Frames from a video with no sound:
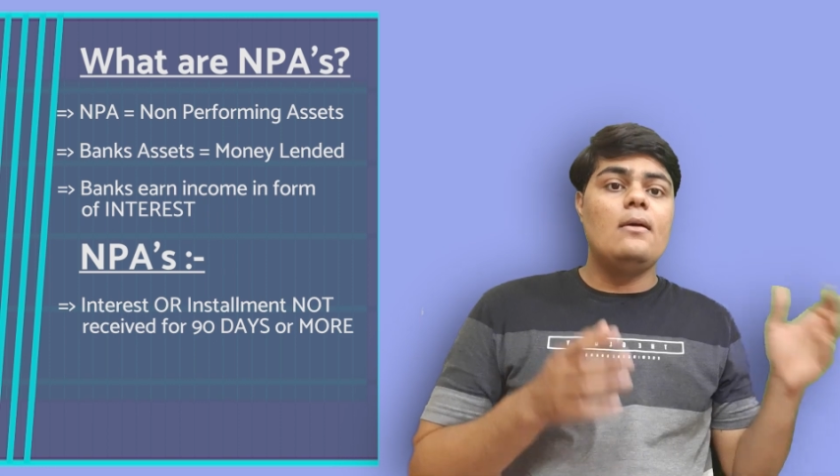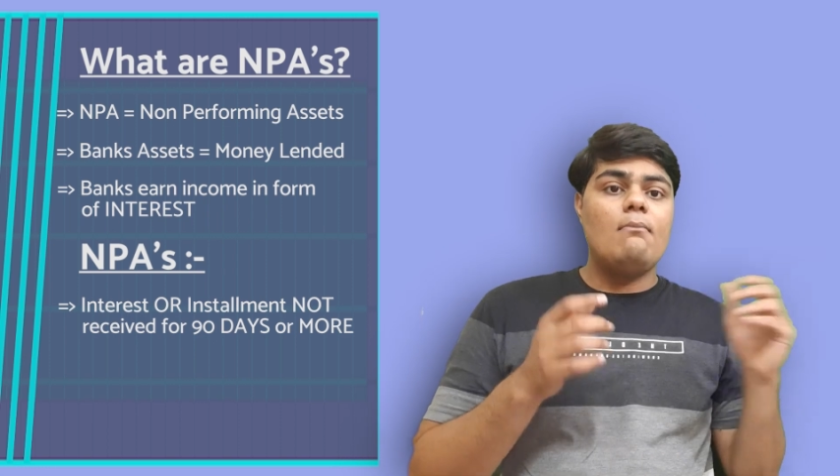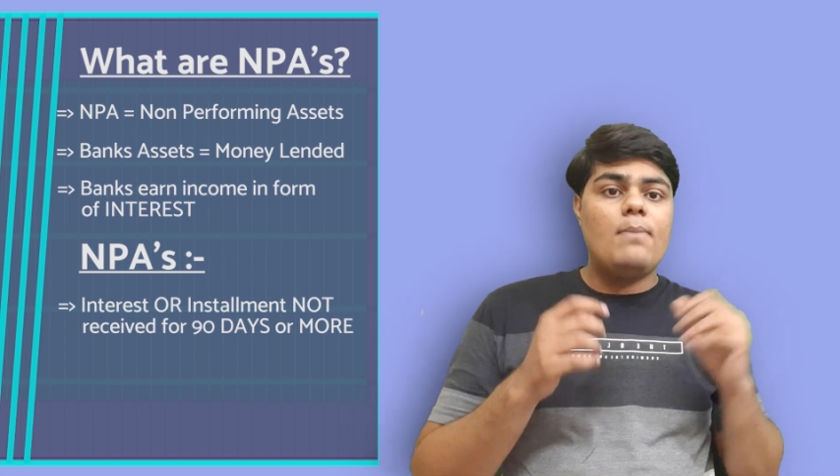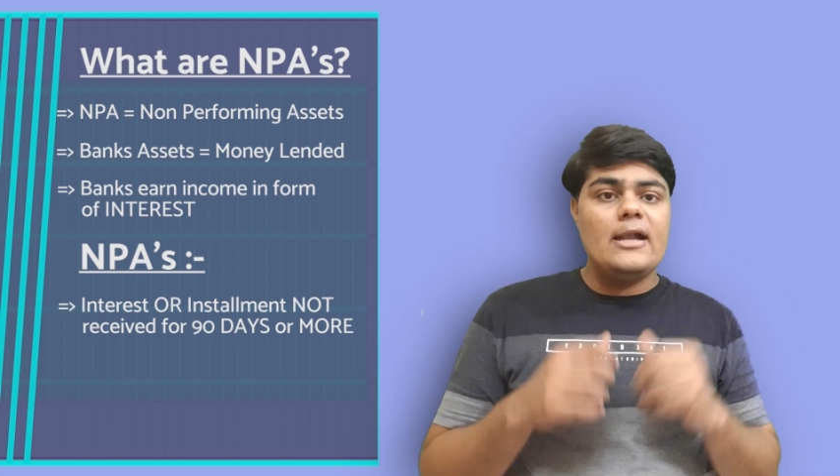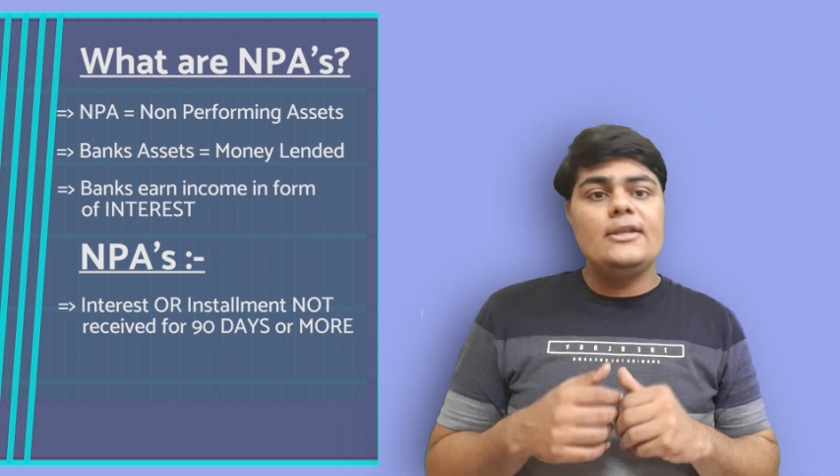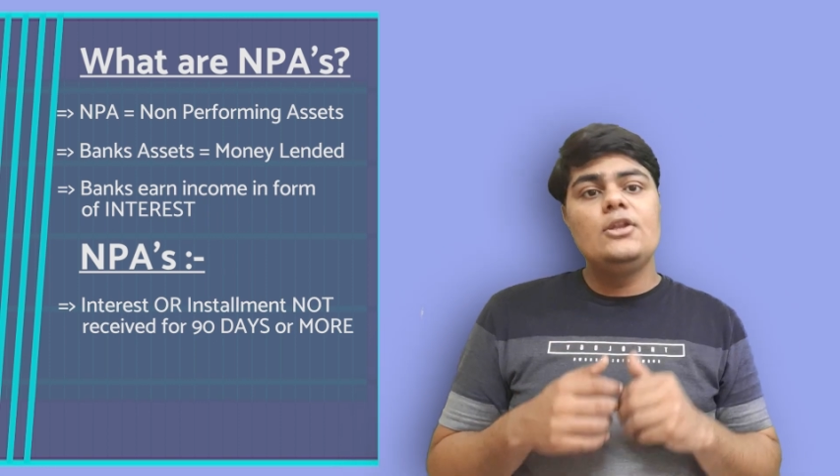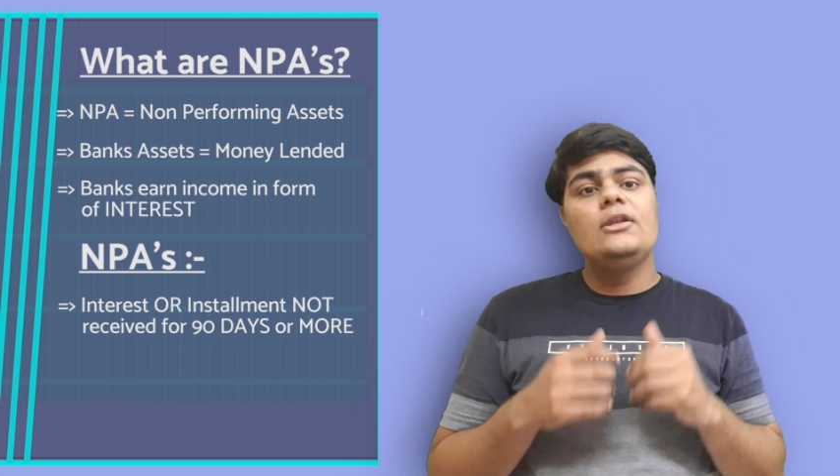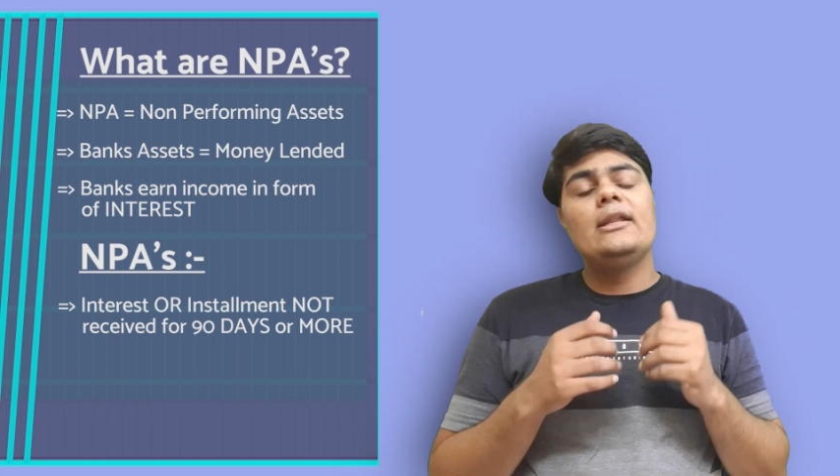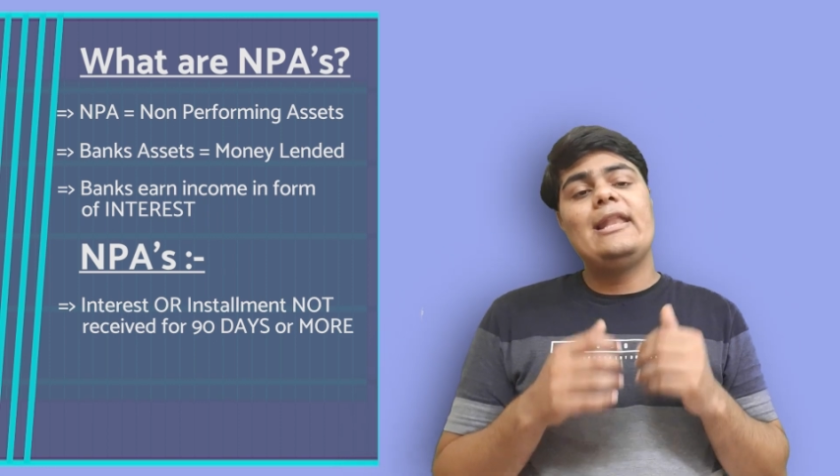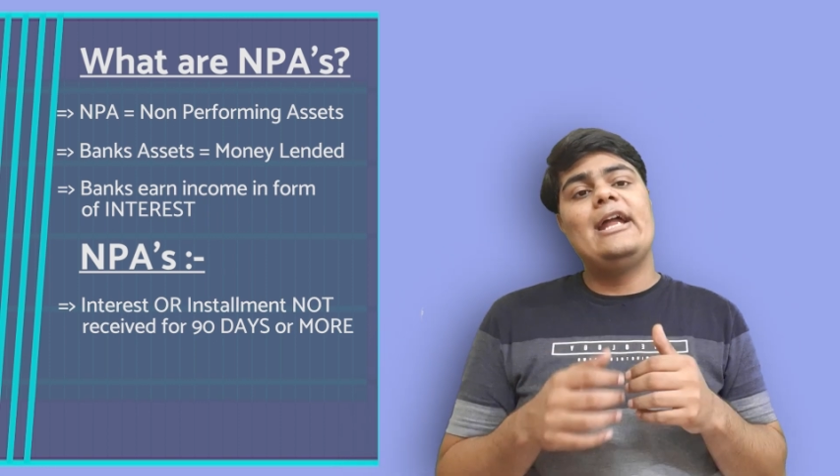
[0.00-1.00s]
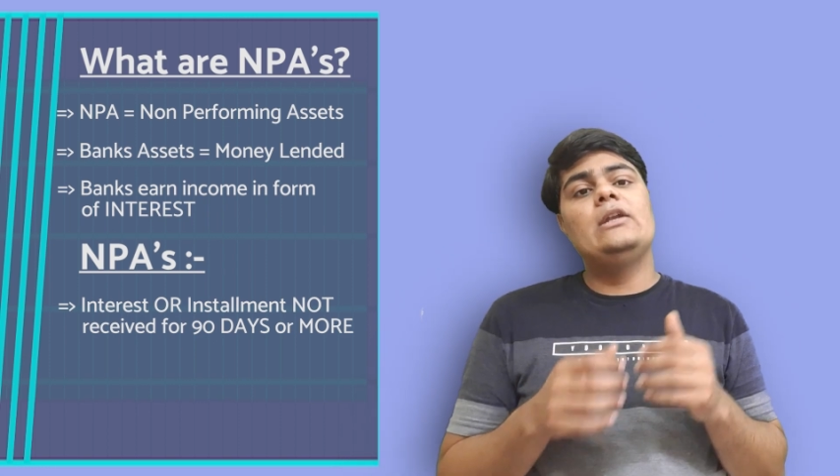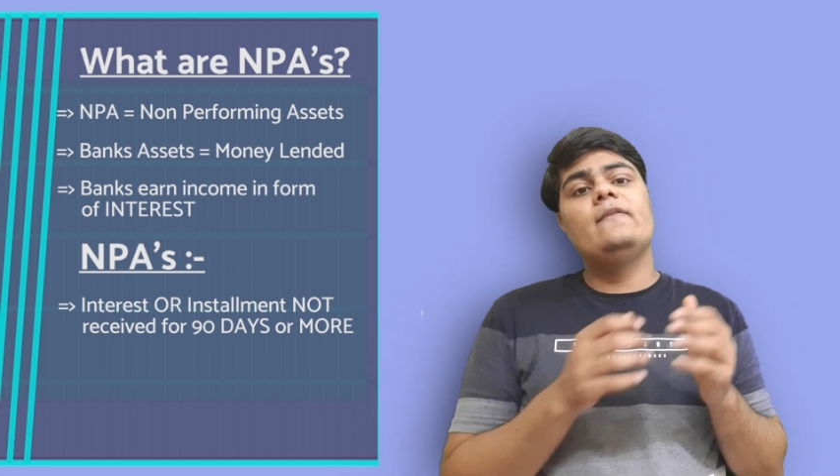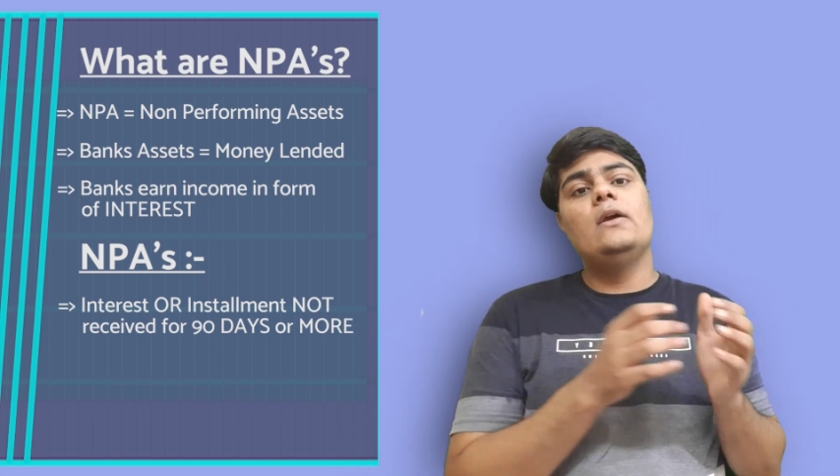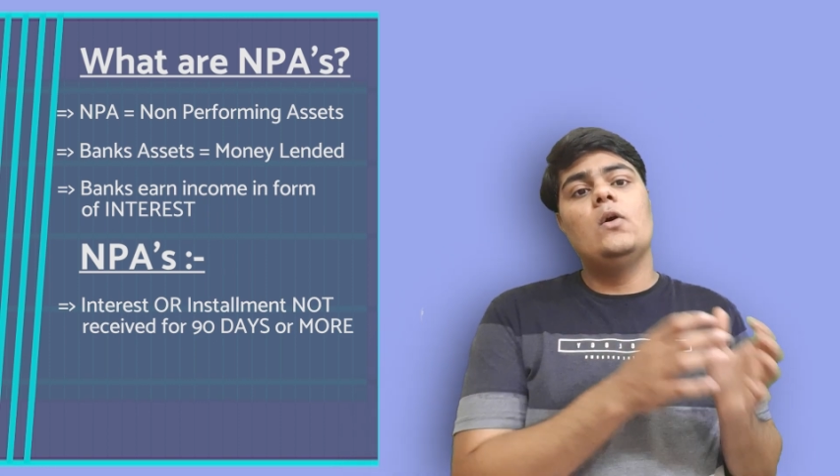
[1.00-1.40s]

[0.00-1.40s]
But in the light of the